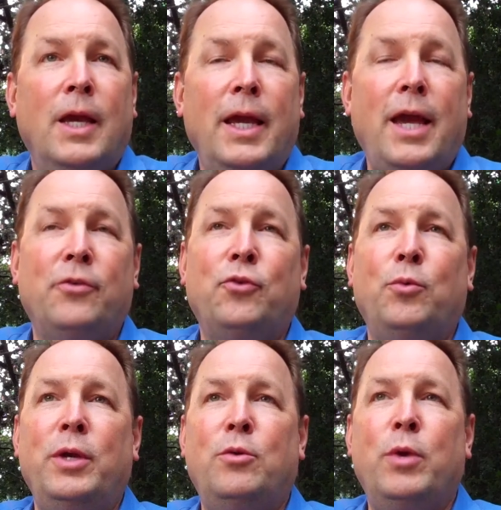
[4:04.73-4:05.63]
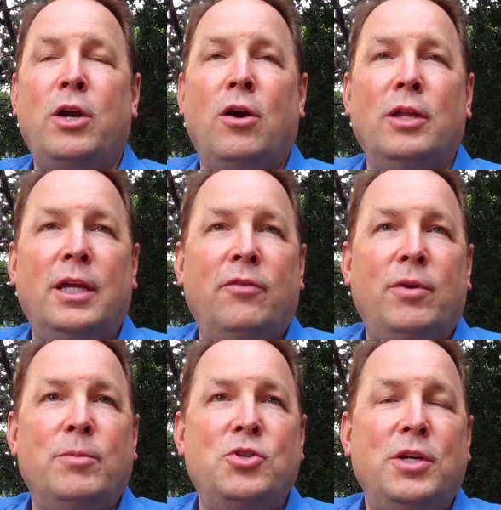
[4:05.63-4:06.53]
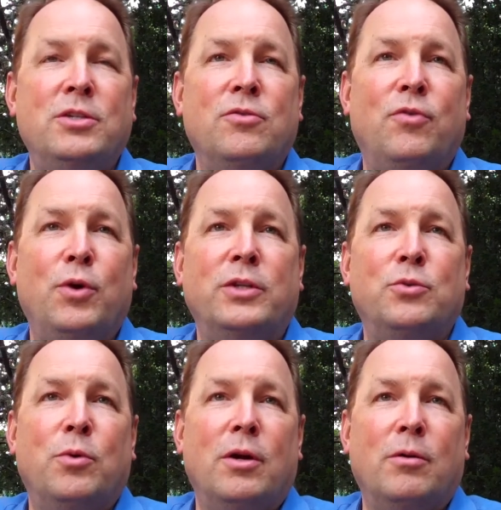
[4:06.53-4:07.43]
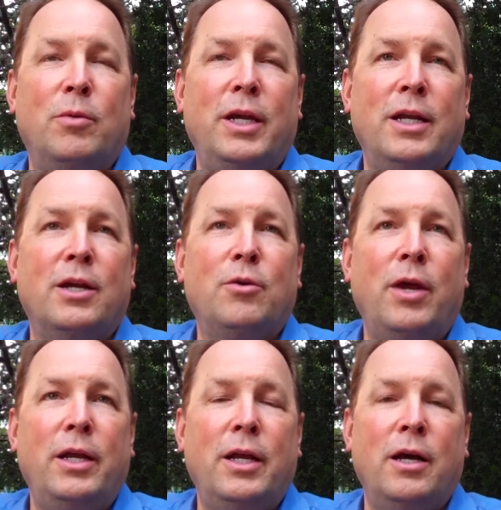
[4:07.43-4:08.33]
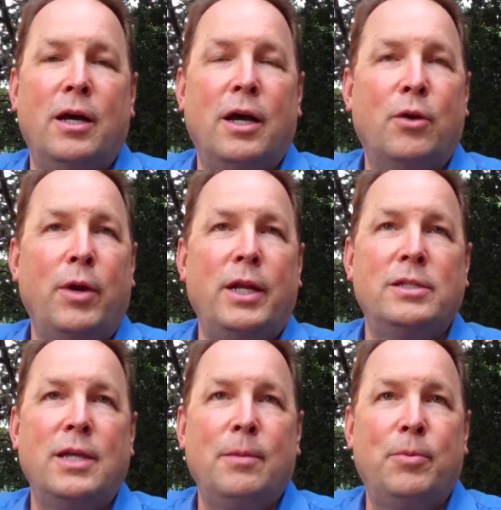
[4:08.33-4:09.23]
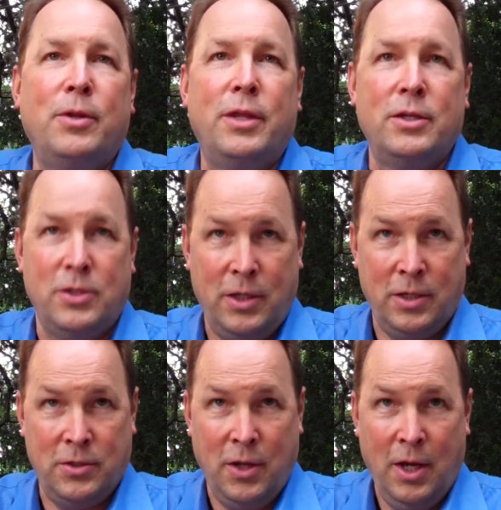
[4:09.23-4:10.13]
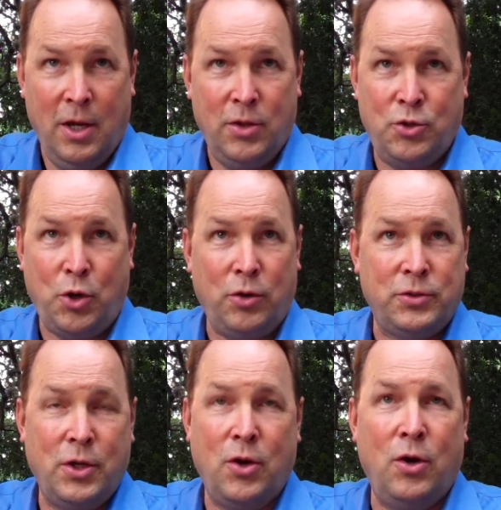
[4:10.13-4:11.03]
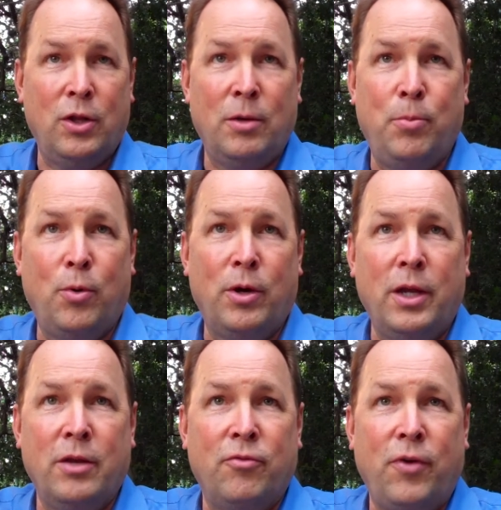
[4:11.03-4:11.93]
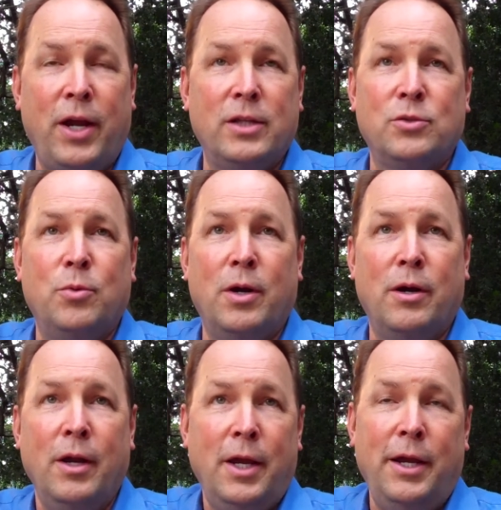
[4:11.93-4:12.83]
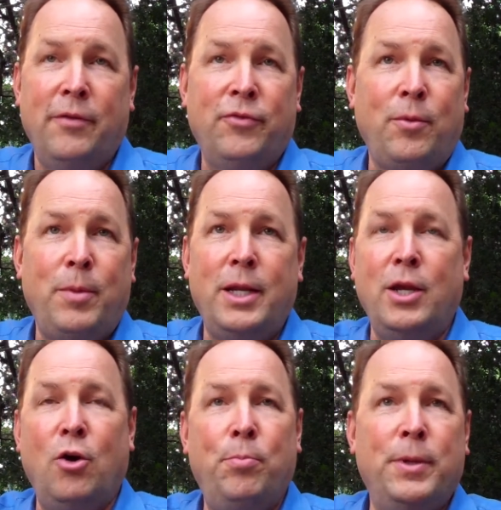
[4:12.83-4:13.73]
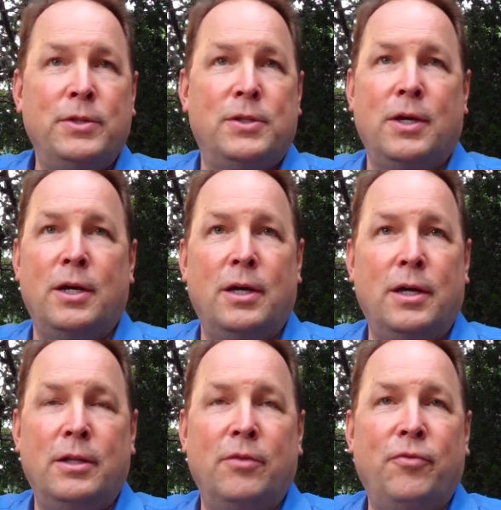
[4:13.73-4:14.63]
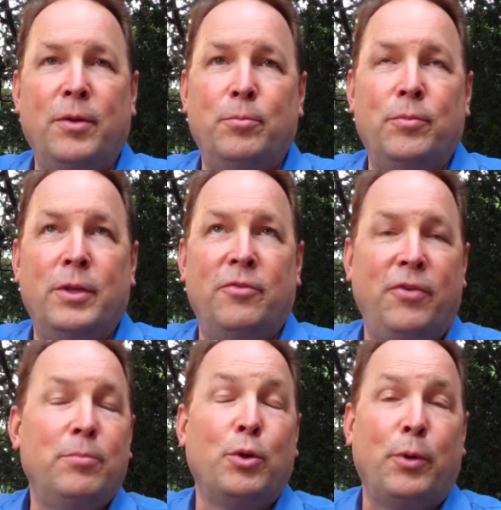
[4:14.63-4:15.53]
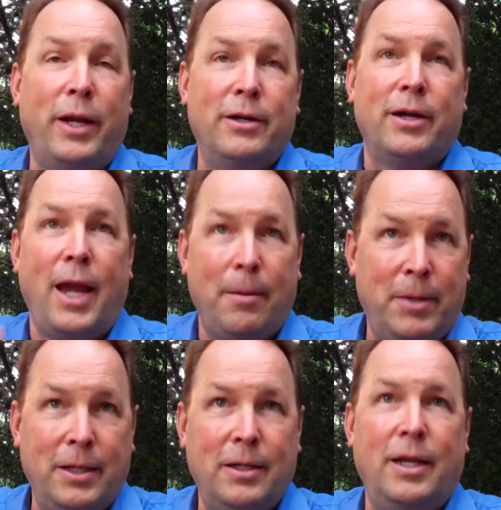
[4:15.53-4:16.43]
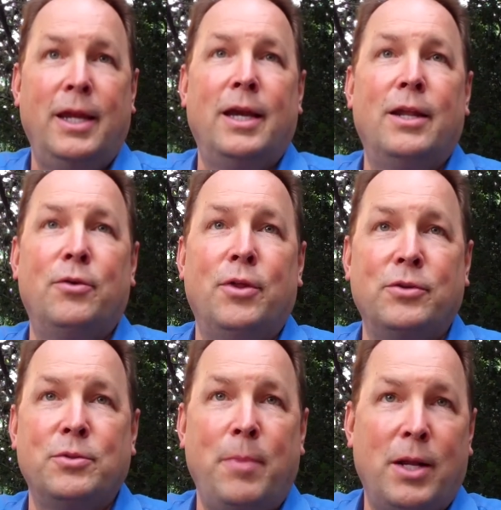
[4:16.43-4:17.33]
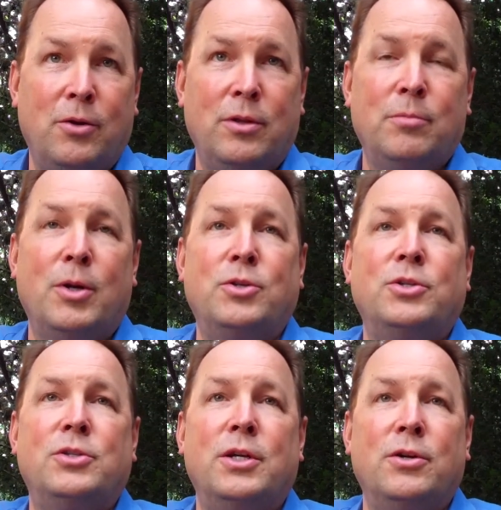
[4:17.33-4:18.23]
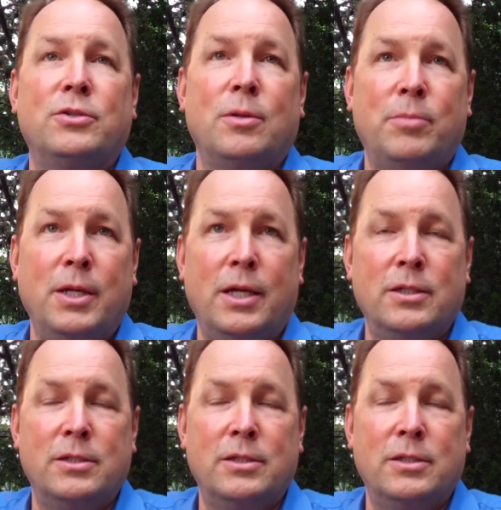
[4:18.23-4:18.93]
Yeah, so we call it giving machines a voice, where we integrate, a great example of this is the Charles de Gaulle Airport in France, where if somebody opens a defibrillator cabinet or there's a medical emergency or something